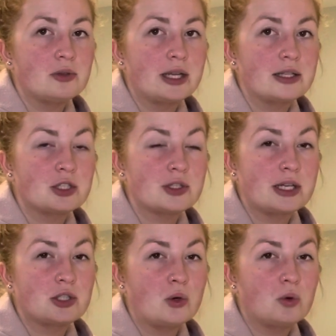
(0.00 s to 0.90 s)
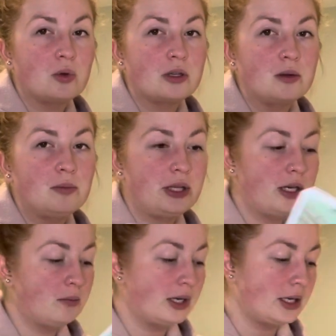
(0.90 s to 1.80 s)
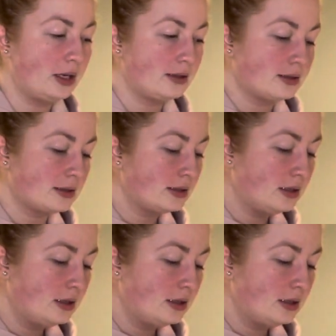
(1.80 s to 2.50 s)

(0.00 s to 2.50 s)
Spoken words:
Like, it's just like total and complete abundance.